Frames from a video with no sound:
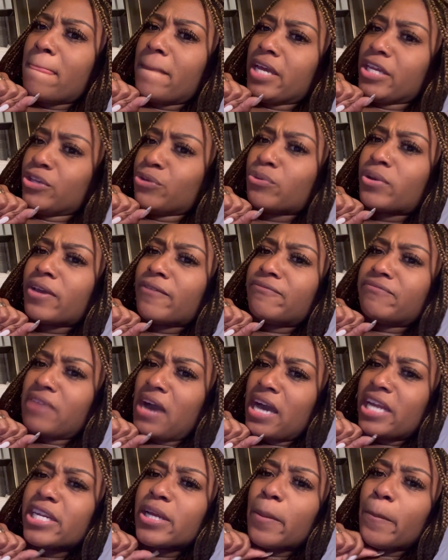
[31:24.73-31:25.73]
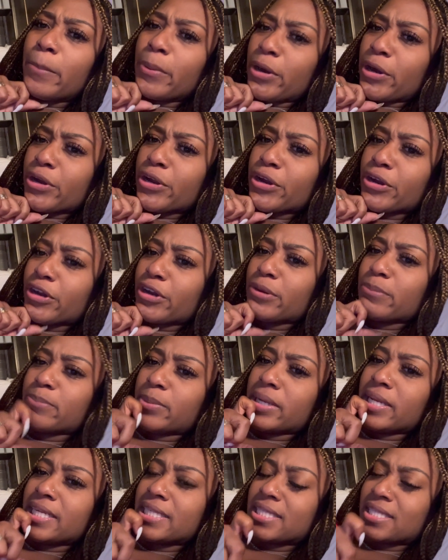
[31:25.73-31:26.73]
you can find a burger,
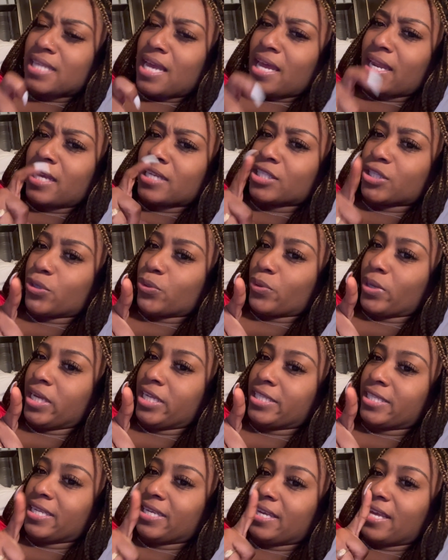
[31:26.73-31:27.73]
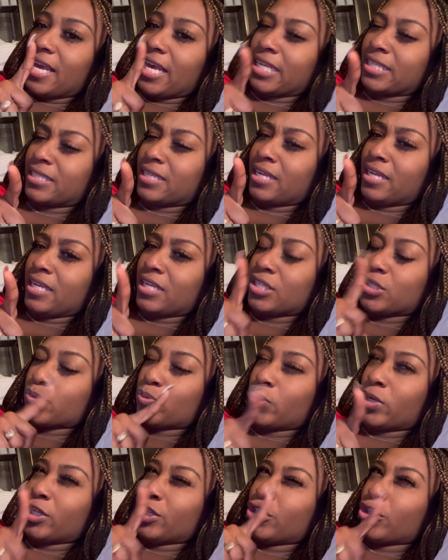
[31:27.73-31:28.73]
but it's not as greasy as it is
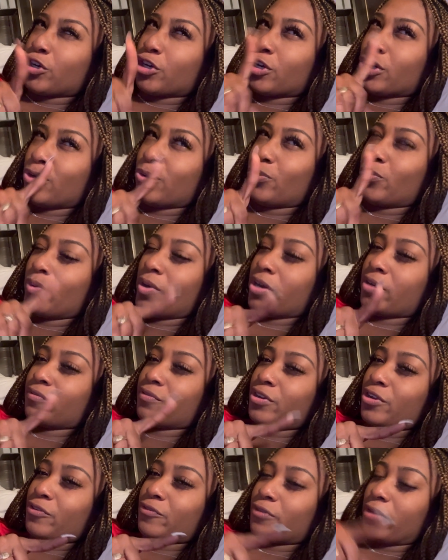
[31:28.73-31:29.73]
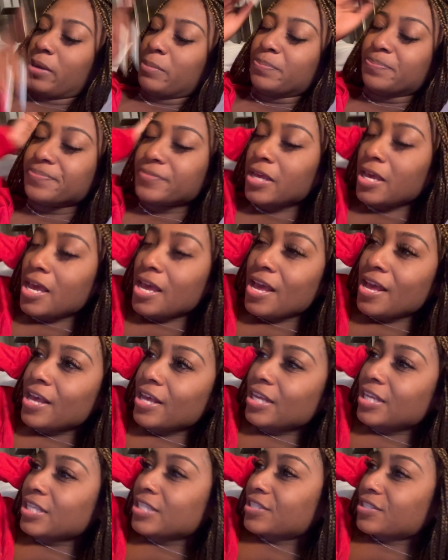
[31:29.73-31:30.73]
when you're wherever you're from.
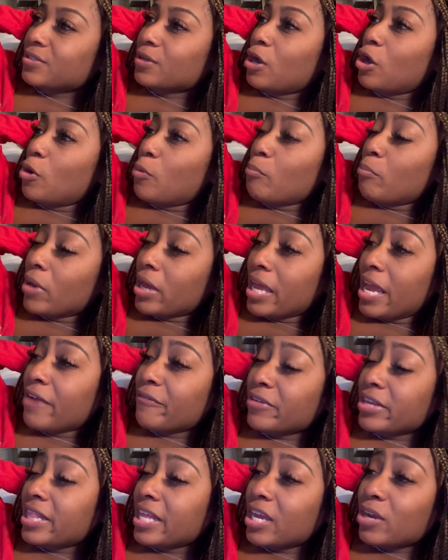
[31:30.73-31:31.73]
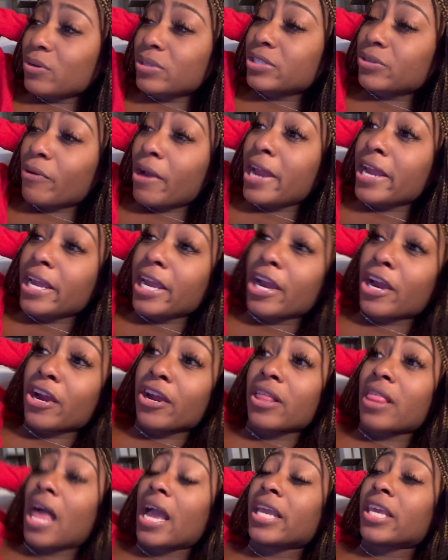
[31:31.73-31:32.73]
So, but everything was great
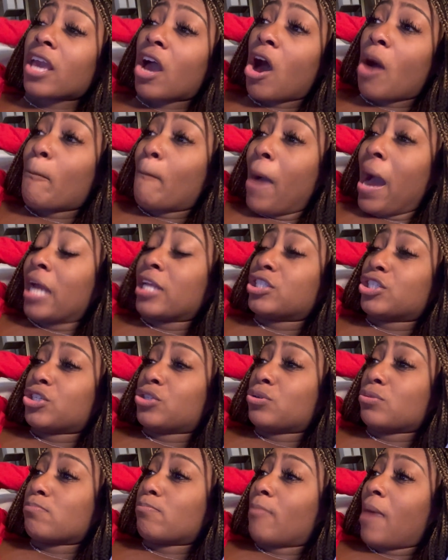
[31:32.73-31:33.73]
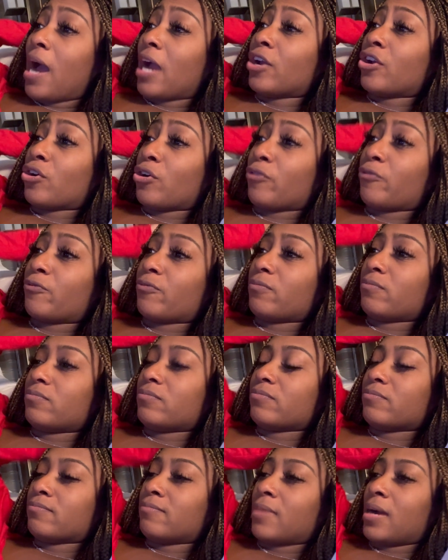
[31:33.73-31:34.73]
here. Like, y'all, mind you,
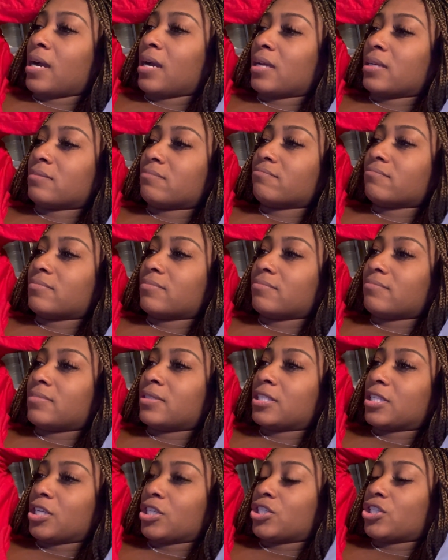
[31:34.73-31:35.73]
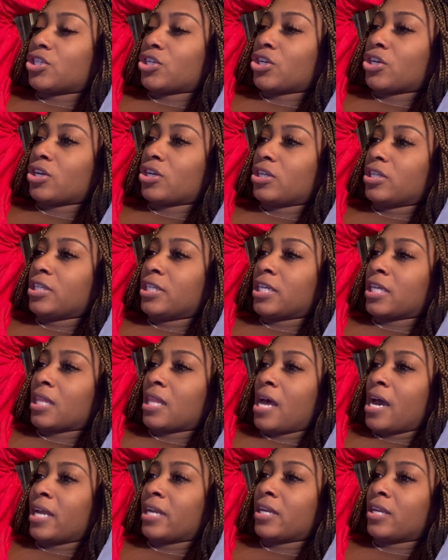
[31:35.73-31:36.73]
my sister
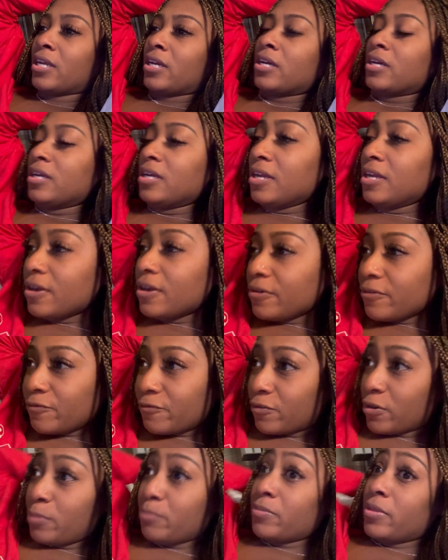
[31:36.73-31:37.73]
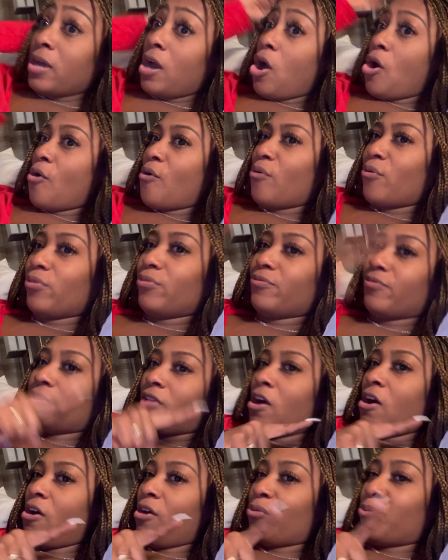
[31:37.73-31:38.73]
Yolanda from the old
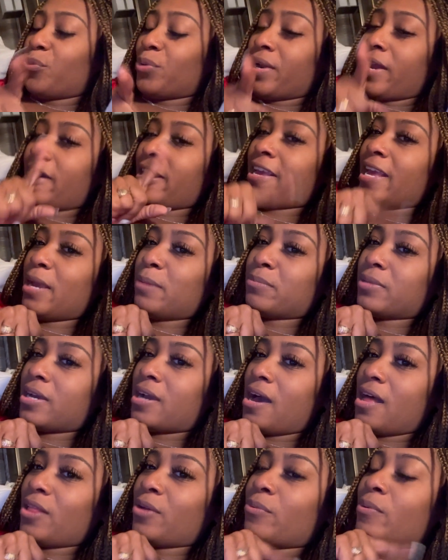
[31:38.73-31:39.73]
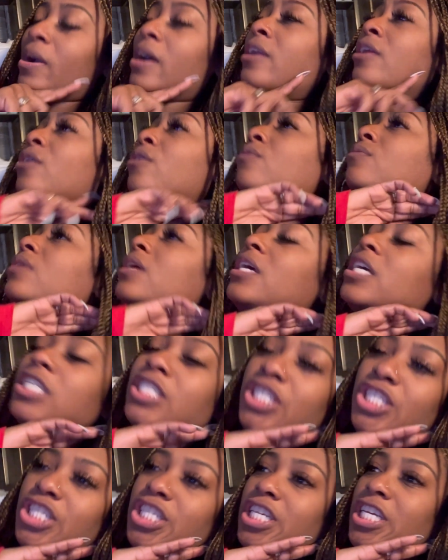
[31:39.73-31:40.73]
vlog when I came to Colorado,
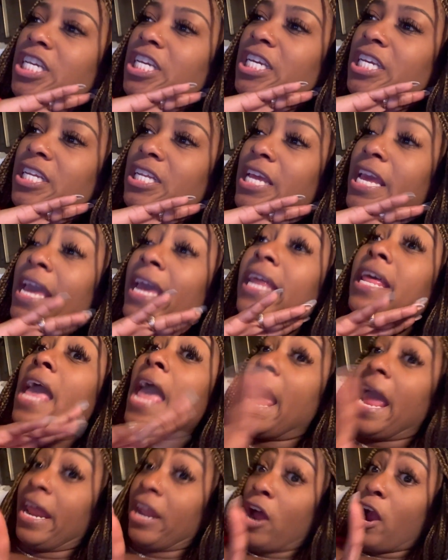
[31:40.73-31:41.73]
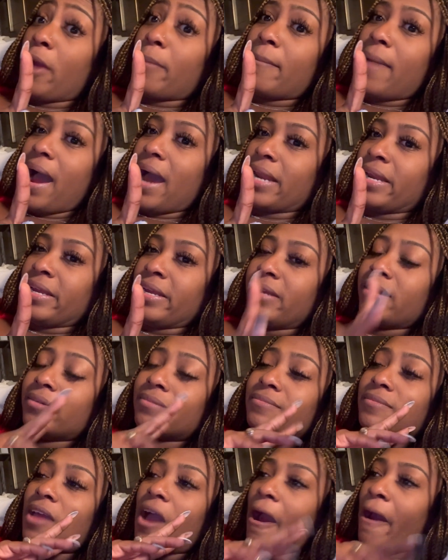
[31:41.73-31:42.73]
she and
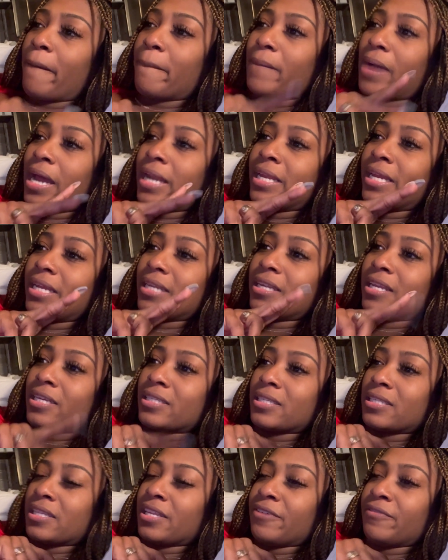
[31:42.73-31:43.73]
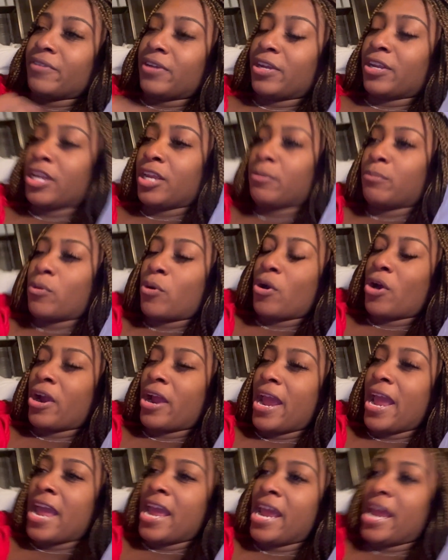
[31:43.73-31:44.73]
Armani doesn't live here anymore,
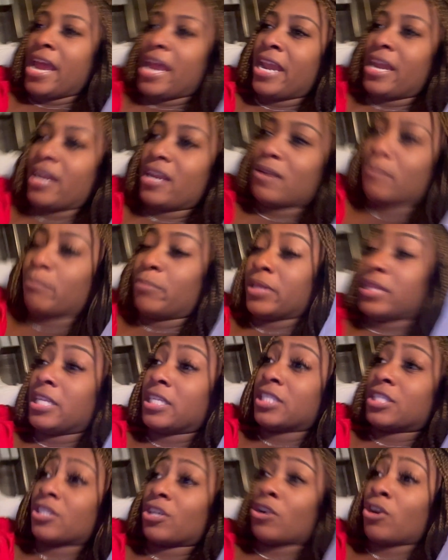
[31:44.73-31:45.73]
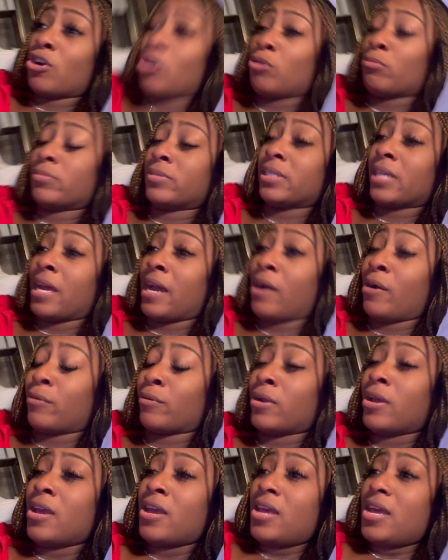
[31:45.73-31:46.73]
but this is her
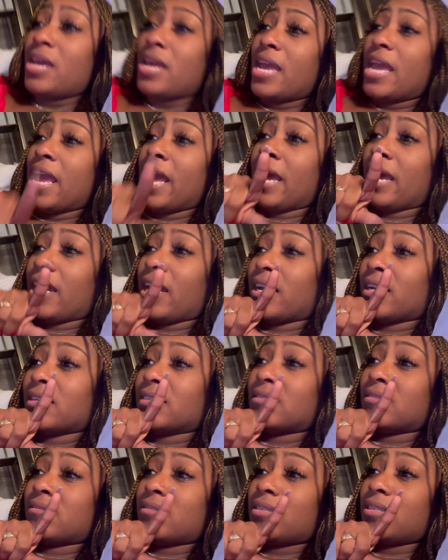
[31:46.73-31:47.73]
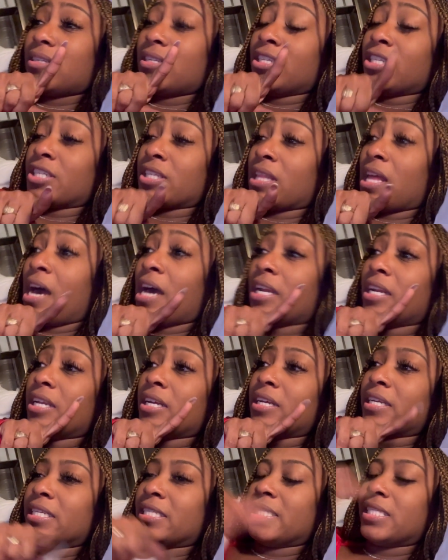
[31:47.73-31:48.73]
hometown, and
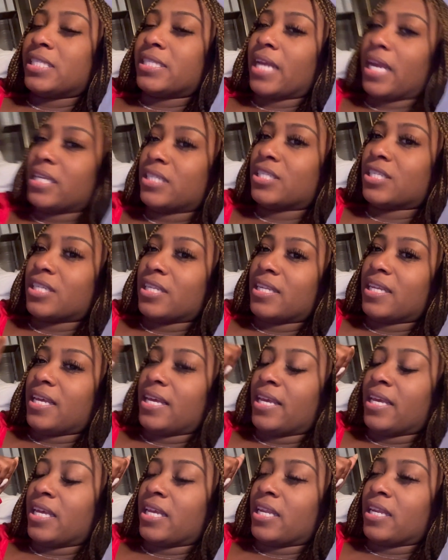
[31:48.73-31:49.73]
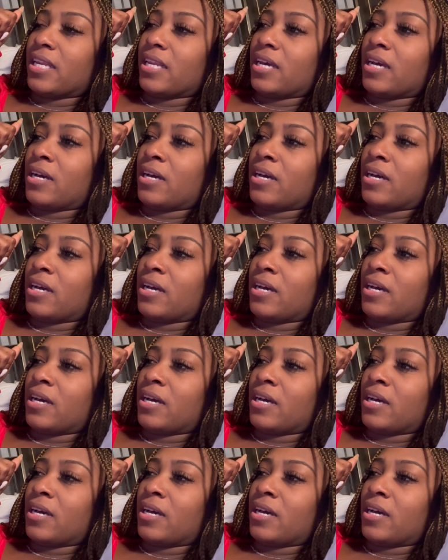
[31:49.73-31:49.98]
Yolanda is stationed in